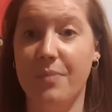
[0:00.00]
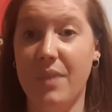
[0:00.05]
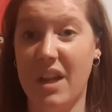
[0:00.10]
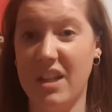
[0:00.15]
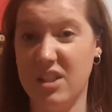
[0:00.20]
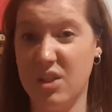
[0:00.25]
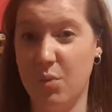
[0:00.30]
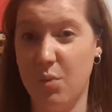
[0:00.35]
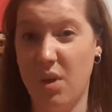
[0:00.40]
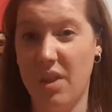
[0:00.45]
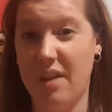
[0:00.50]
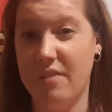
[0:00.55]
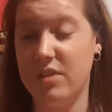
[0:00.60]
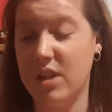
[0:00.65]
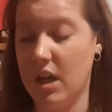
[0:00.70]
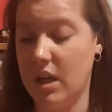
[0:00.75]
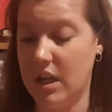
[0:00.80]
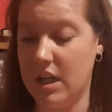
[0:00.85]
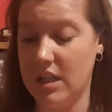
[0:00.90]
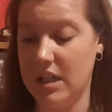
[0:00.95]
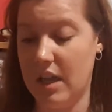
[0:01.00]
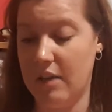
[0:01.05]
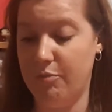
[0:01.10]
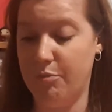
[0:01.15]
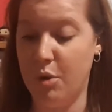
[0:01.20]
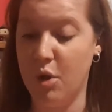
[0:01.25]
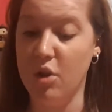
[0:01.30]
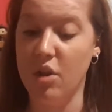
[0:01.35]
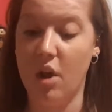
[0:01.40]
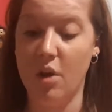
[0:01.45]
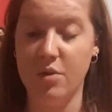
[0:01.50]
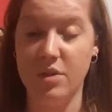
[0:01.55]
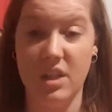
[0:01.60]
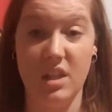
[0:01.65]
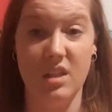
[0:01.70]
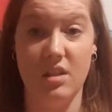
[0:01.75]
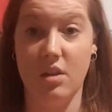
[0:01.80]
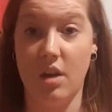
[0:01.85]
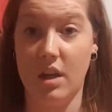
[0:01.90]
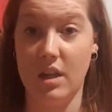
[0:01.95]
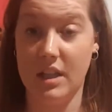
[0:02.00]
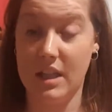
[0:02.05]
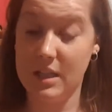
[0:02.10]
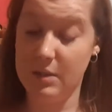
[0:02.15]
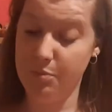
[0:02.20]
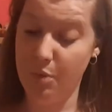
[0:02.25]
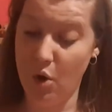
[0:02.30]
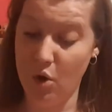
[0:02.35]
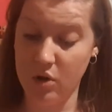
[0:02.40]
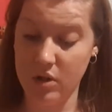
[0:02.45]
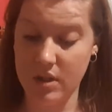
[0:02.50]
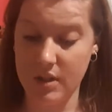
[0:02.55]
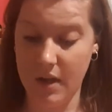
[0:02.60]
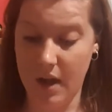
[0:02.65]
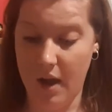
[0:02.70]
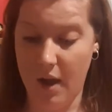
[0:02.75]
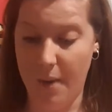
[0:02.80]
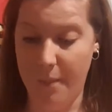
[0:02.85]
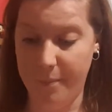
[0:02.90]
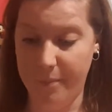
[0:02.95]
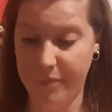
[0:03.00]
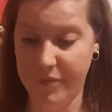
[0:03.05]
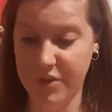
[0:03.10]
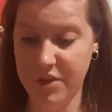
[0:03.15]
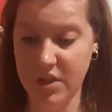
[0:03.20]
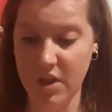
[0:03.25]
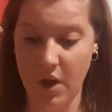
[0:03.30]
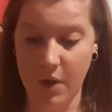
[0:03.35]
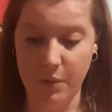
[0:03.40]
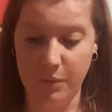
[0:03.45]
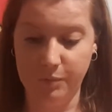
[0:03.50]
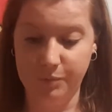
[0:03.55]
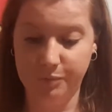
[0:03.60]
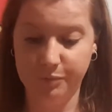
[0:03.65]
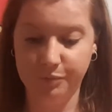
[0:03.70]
and so what they've done is they've put those inside this box um, so